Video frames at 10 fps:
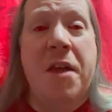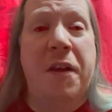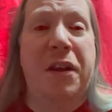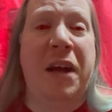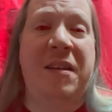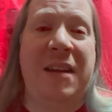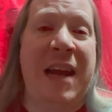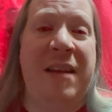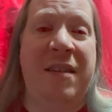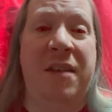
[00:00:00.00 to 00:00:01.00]
The
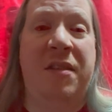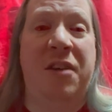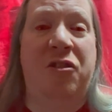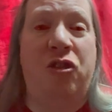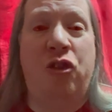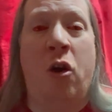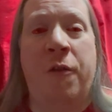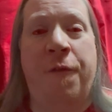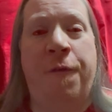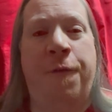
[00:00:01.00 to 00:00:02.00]
1980s is chock
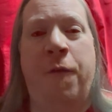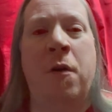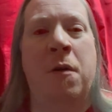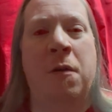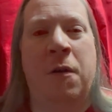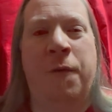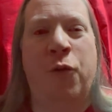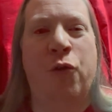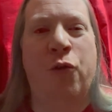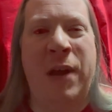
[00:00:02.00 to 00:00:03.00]
full of
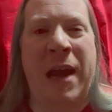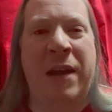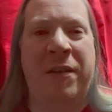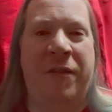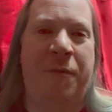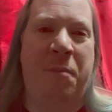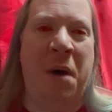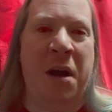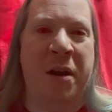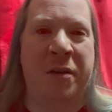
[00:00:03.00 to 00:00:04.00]
creative
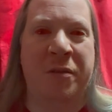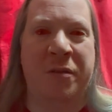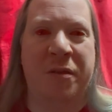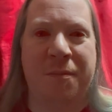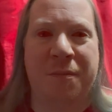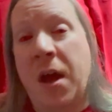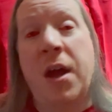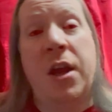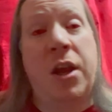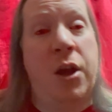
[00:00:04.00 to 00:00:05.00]
buggers.
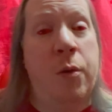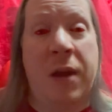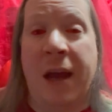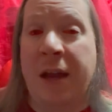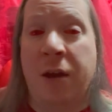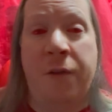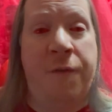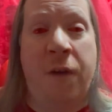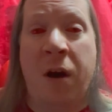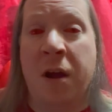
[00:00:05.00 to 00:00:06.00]
You can't go
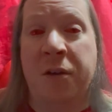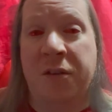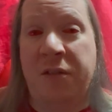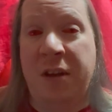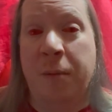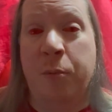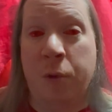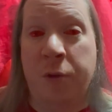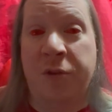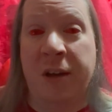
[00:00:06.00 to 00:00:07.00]
far to see a
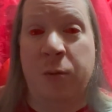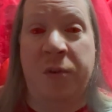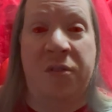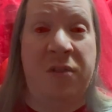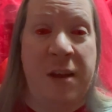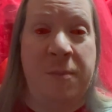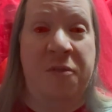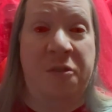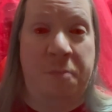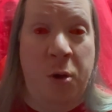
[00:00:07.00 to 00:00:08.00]
project with Steven
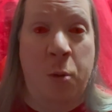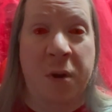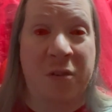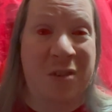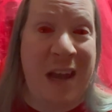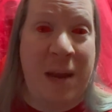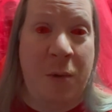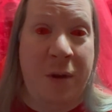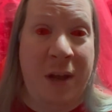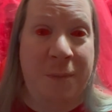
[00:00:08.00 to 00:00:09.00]
Spielberg's name
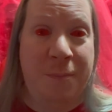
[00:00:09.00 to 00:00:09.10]
on it.